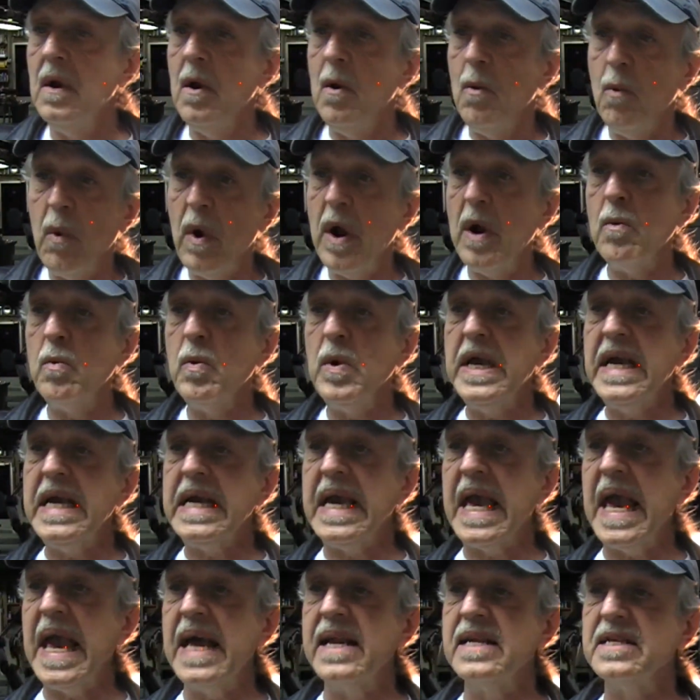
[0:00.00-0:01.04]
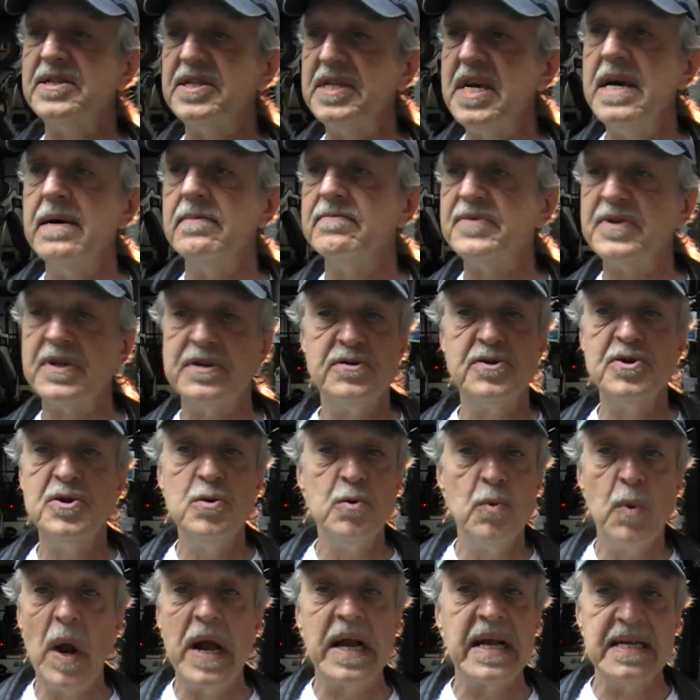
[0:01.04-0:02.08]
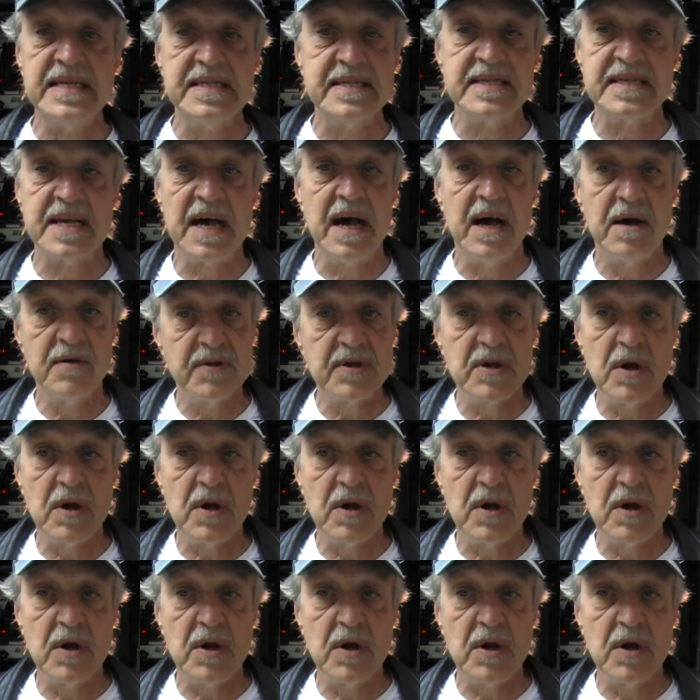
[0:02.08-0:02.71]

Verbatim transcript: where we can attempt to reconcile the